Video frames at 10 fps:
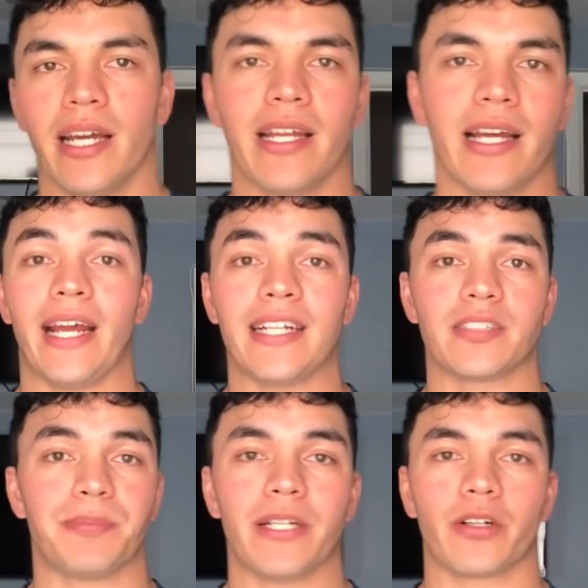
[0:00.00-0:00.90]
And it
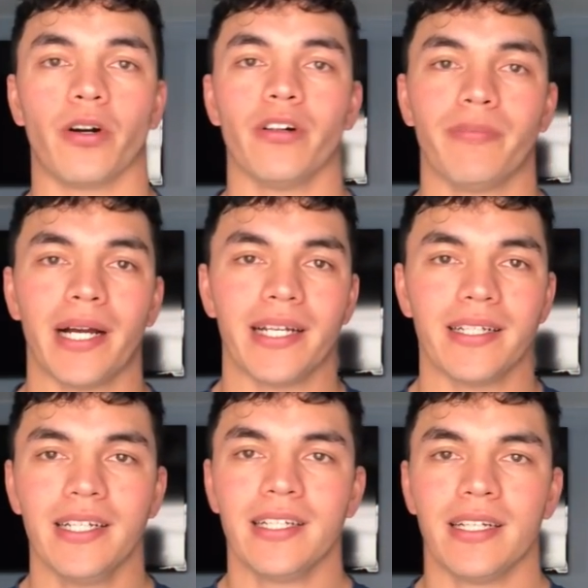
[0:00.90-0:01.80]
has been a gold
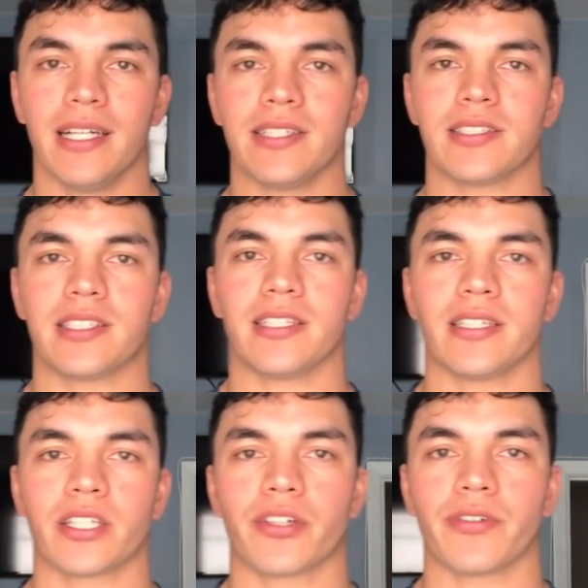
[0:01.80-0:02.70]
mine is to